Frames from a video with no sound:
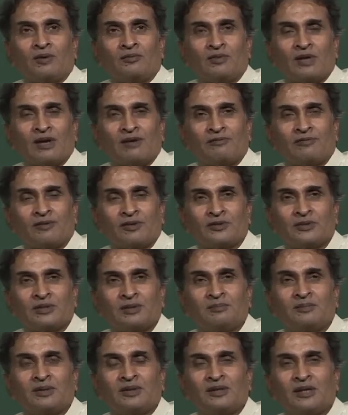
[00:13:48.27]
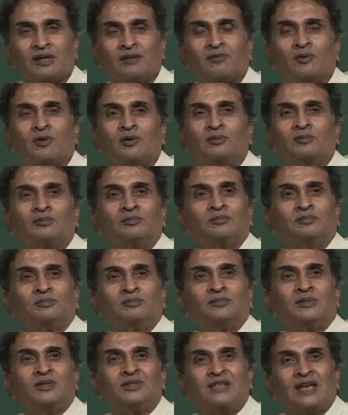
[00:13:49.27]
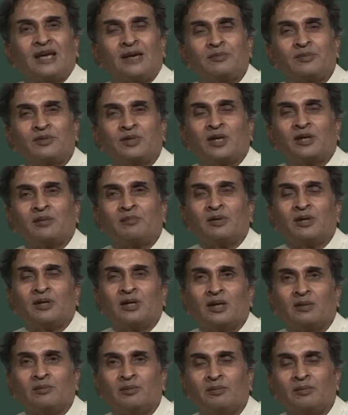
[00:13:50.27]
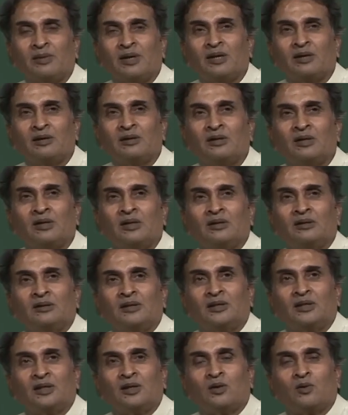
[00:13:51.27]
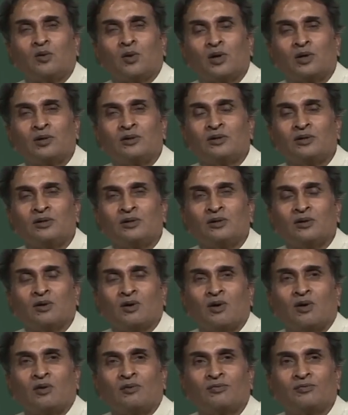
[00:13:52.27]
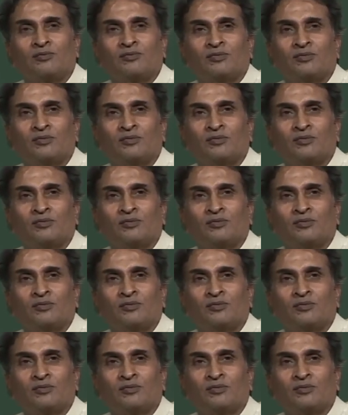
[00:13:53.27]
if you have fixed them, and therefore, the same statement can be made that the quality of